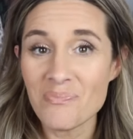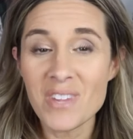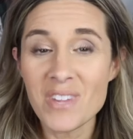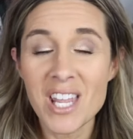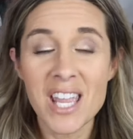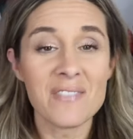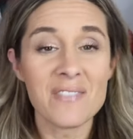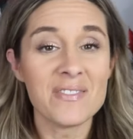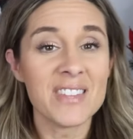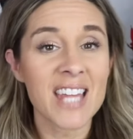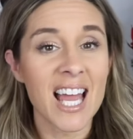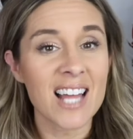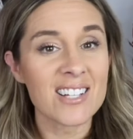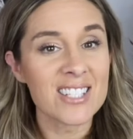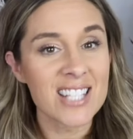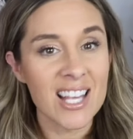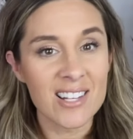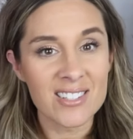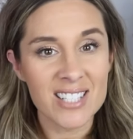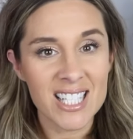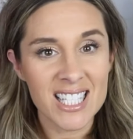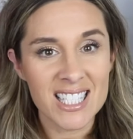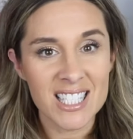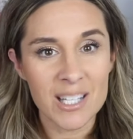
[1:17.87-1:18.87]
if that
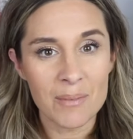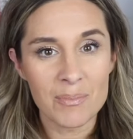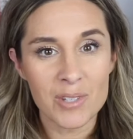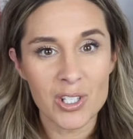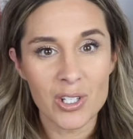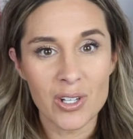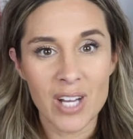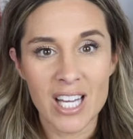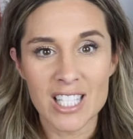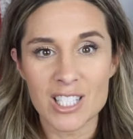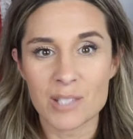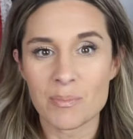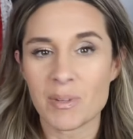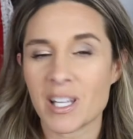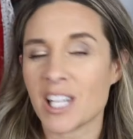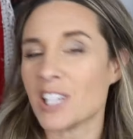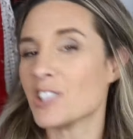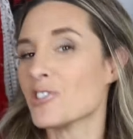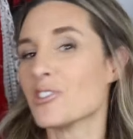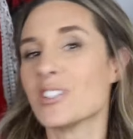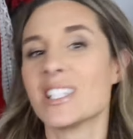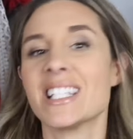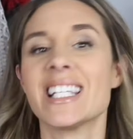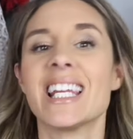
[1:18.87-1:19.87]
sounds like something you guys would be
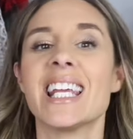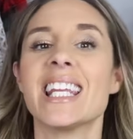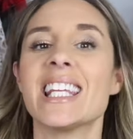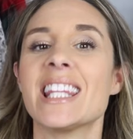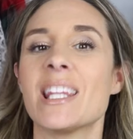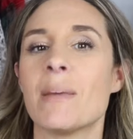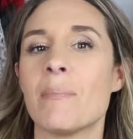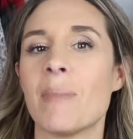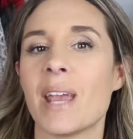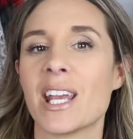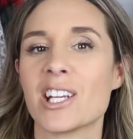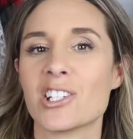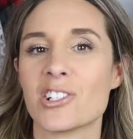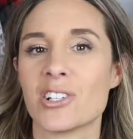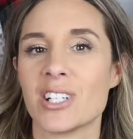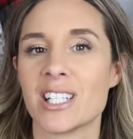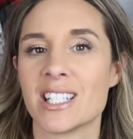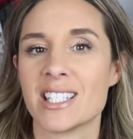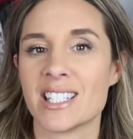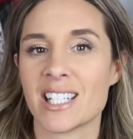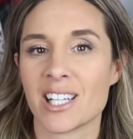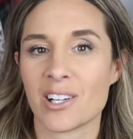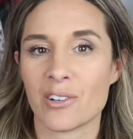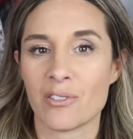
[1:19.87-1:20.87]
interested in, then make sure to
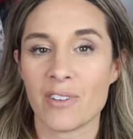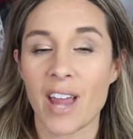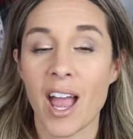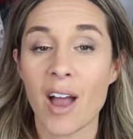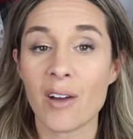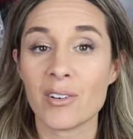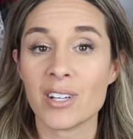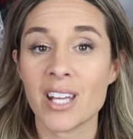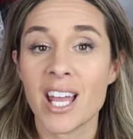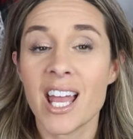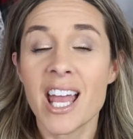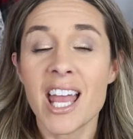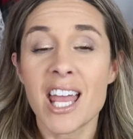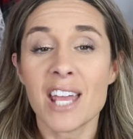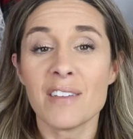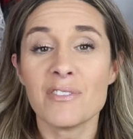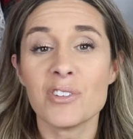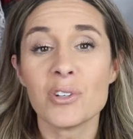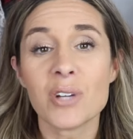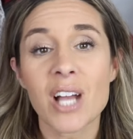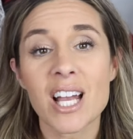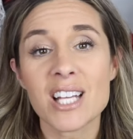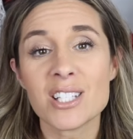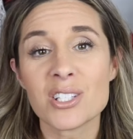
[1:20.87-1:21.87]
stick around. If
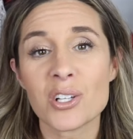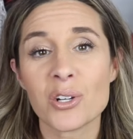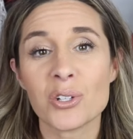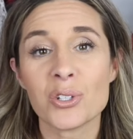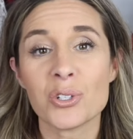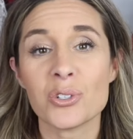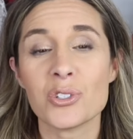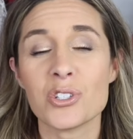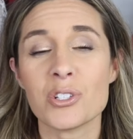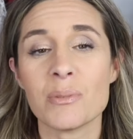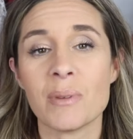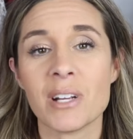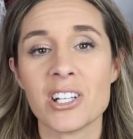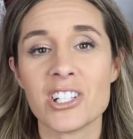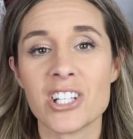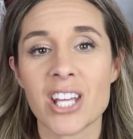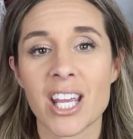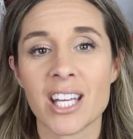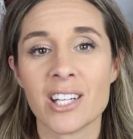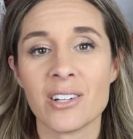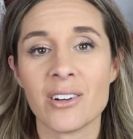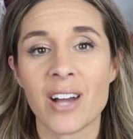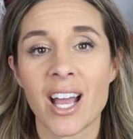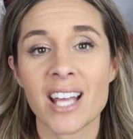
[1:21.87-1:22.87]
you guys are new to my
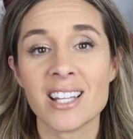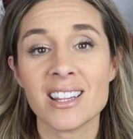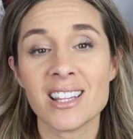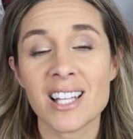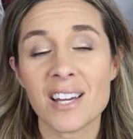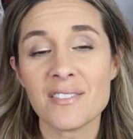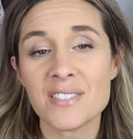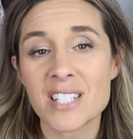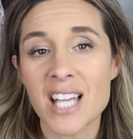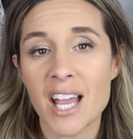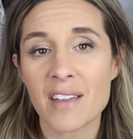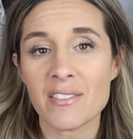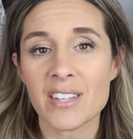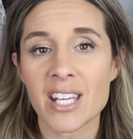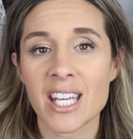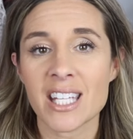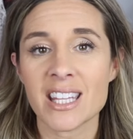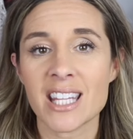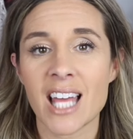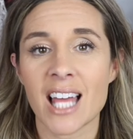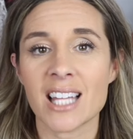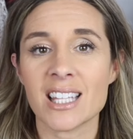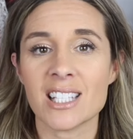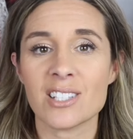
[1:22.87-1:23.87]
channel, I'd love to have you hit
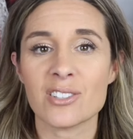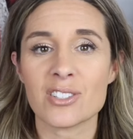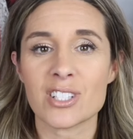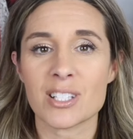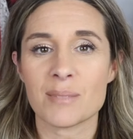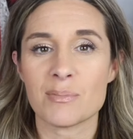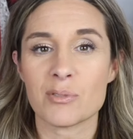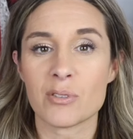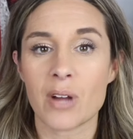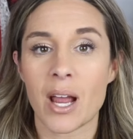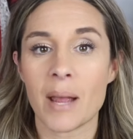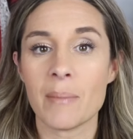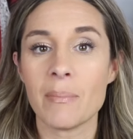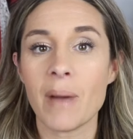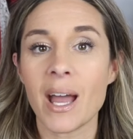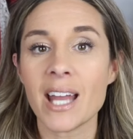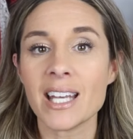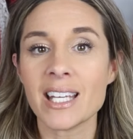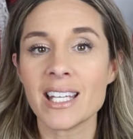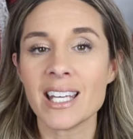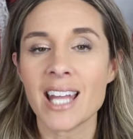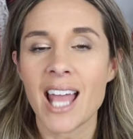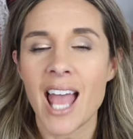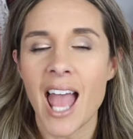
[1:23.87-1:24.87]
that little subscribe
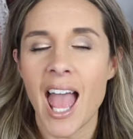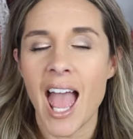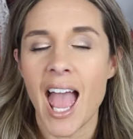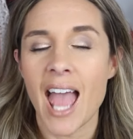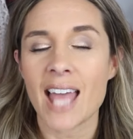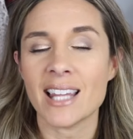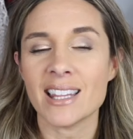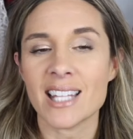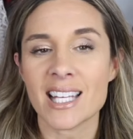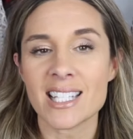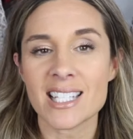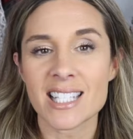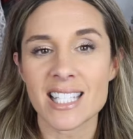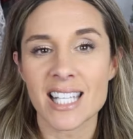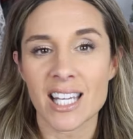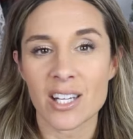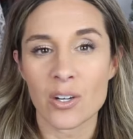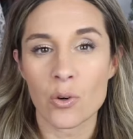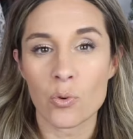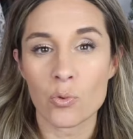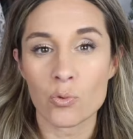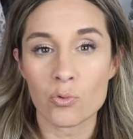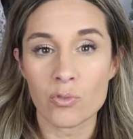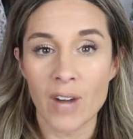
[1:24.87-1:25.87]
button, and let's get
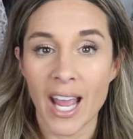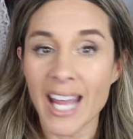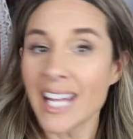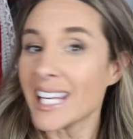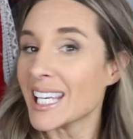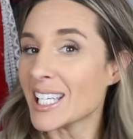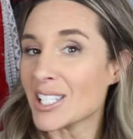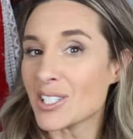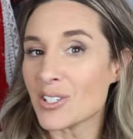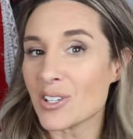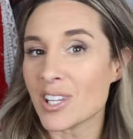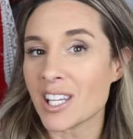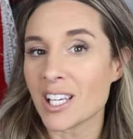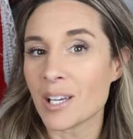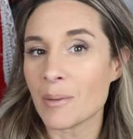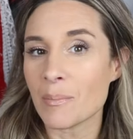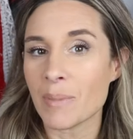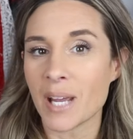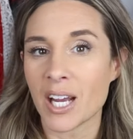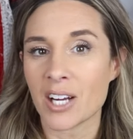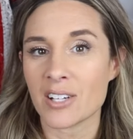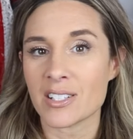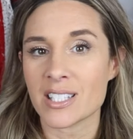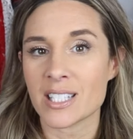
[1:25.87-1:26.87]
right into the
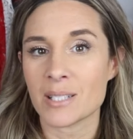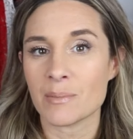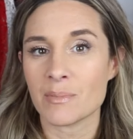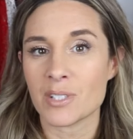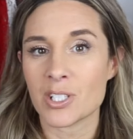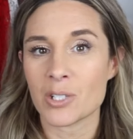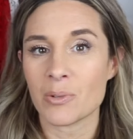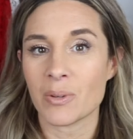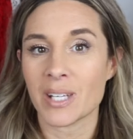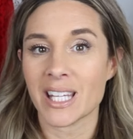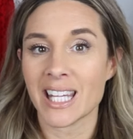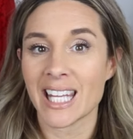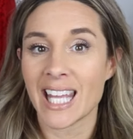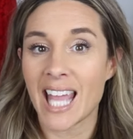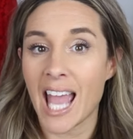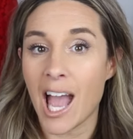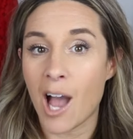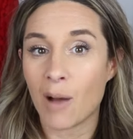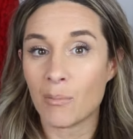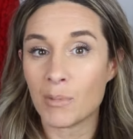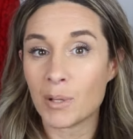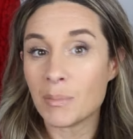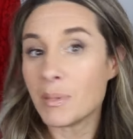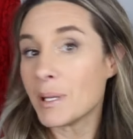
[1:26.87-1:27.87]
comparison between the
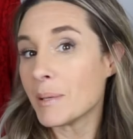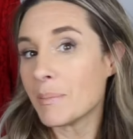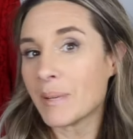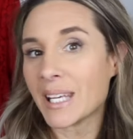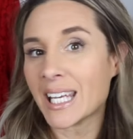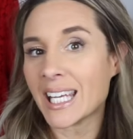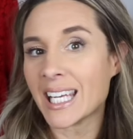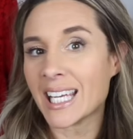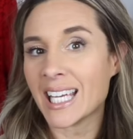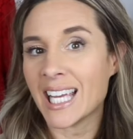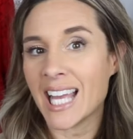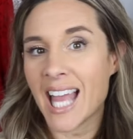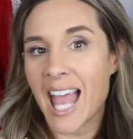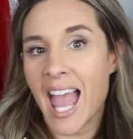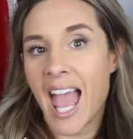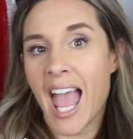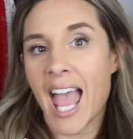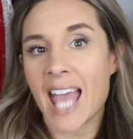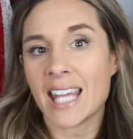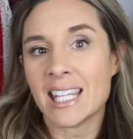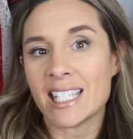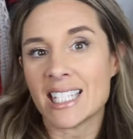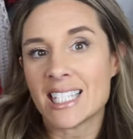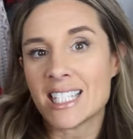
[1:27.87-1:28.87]
Alma B B
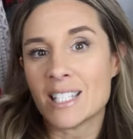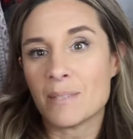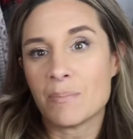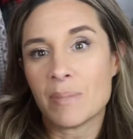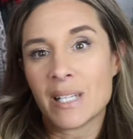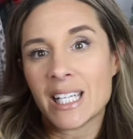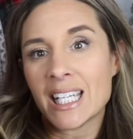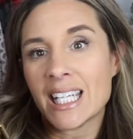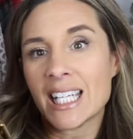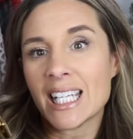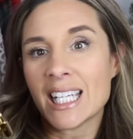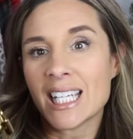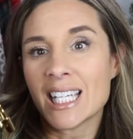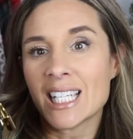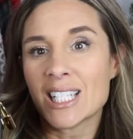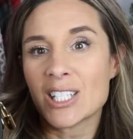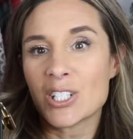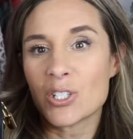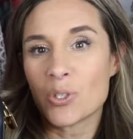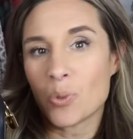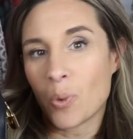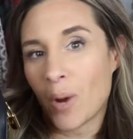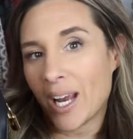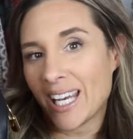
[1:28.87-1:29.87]
and the Speedy
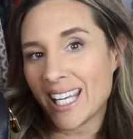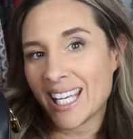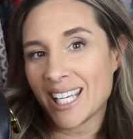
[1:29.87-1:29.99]
twenty.